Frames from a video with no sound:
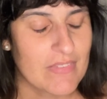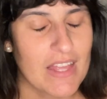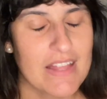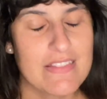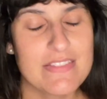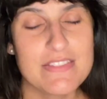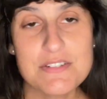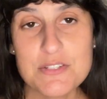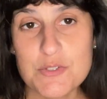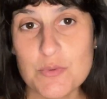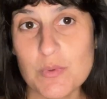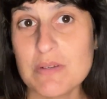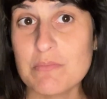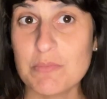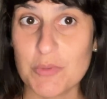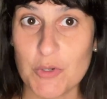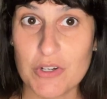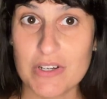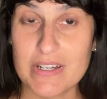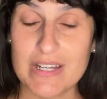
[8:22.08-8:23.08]
There's one
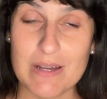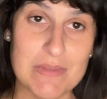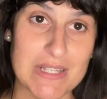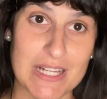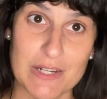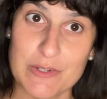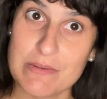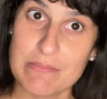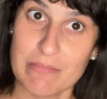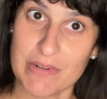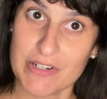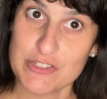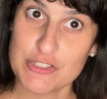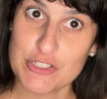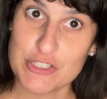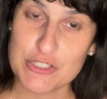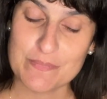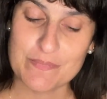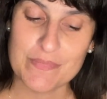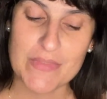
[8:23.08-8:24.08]
book coming out in
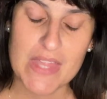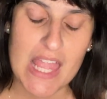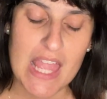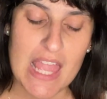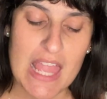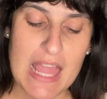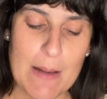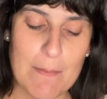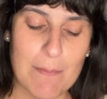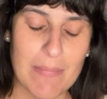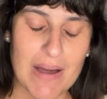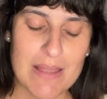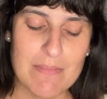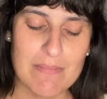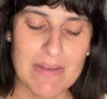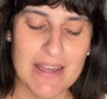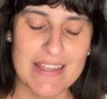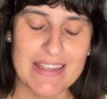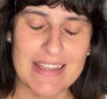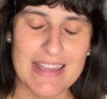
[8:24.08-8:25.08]
March by
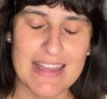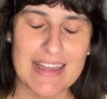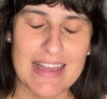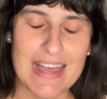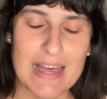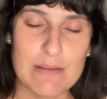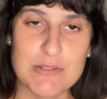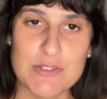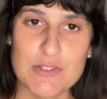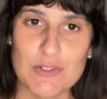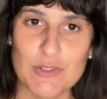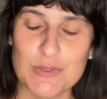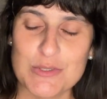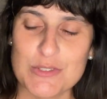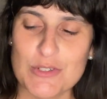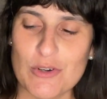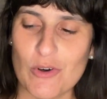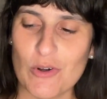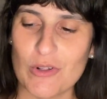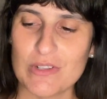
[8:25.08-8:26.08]
my absolute
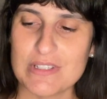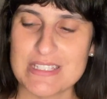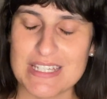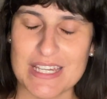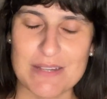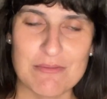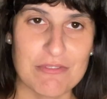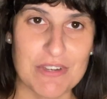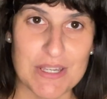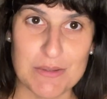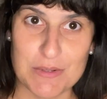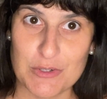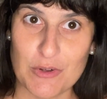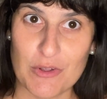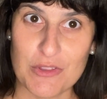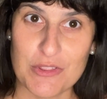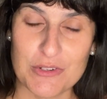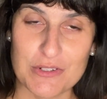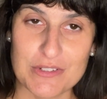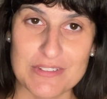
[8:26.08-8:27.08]
all-time favorite
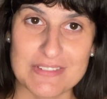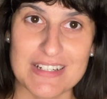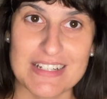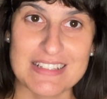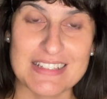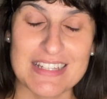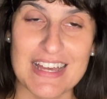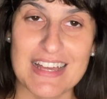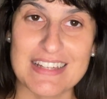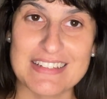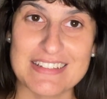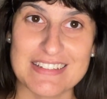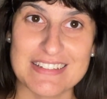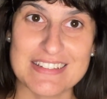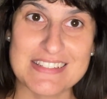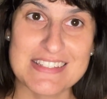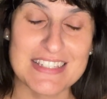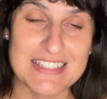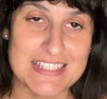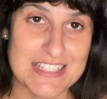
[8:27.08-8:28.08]
author, and that
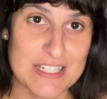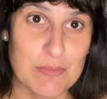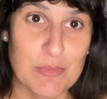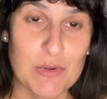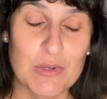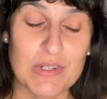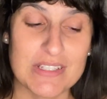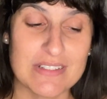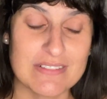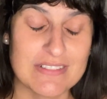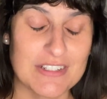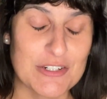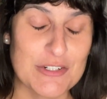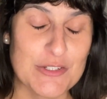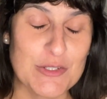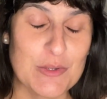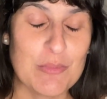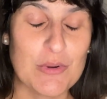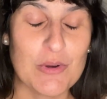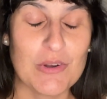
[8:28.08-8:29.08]
is Natasha Pulley. Her
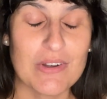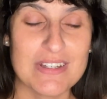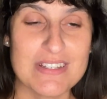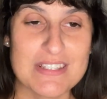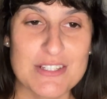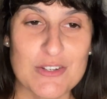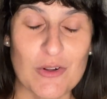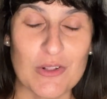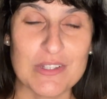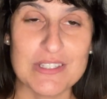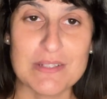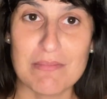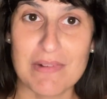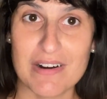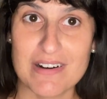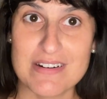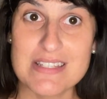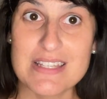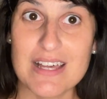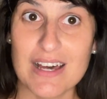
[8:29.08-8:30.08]
new book is called The
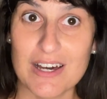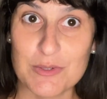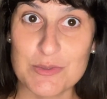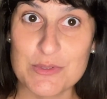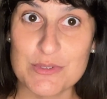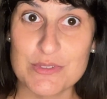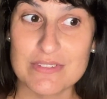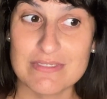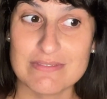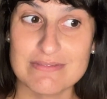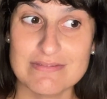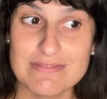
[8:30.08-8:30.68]
Mars House.